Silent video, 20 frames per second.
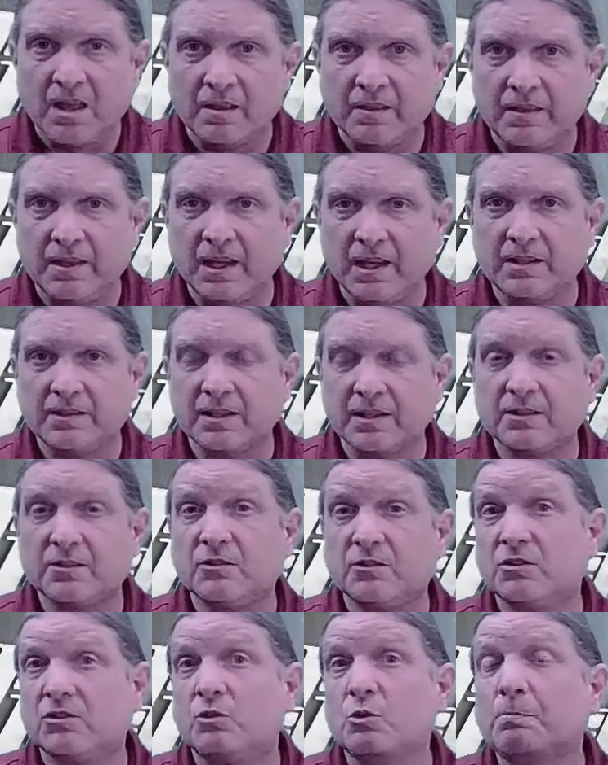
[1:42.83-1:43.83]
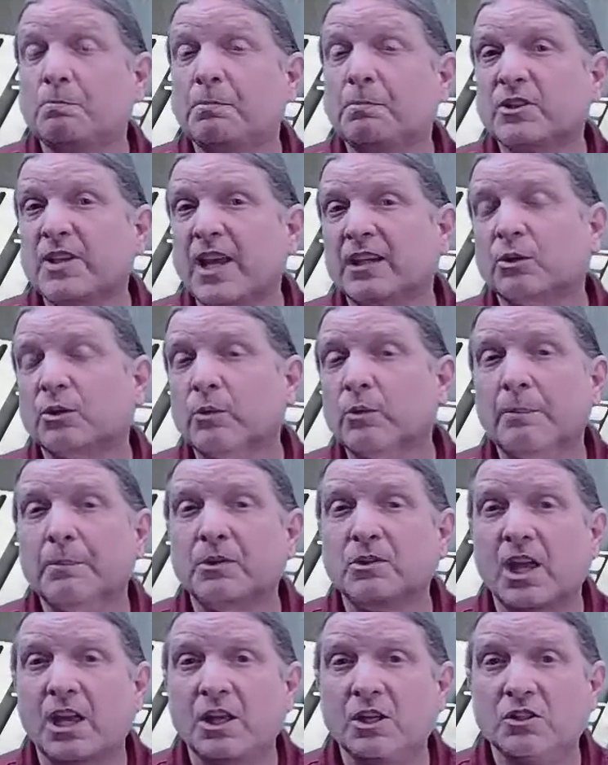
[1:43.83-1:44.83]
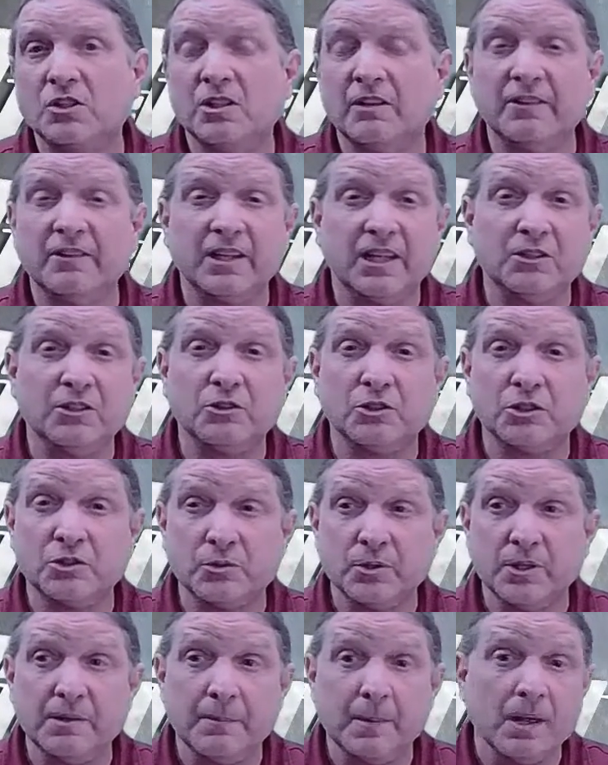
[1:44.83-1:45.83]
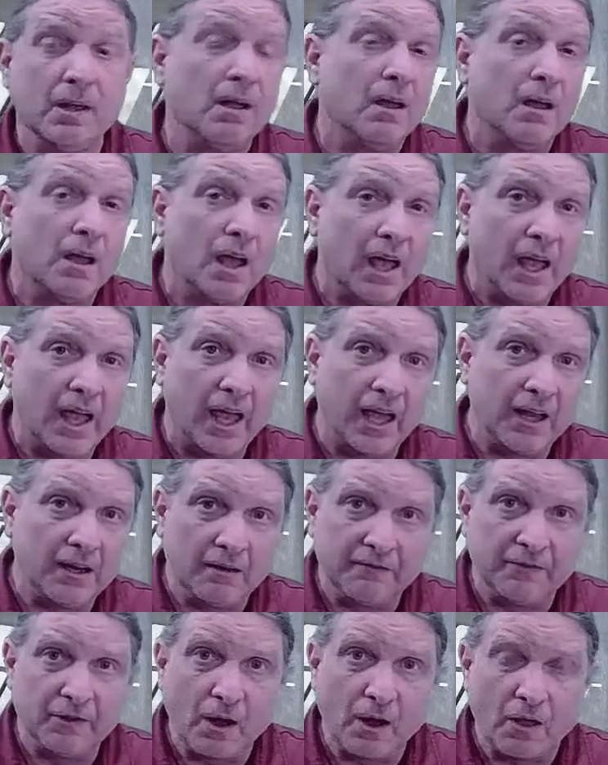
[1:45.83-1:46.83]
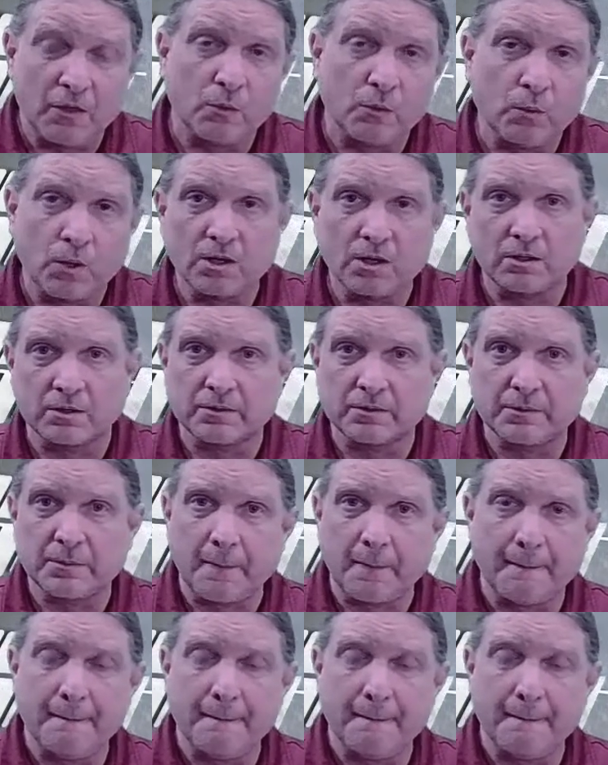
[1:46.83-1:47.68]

They exist to protect the reputation of an industry and of their other workers.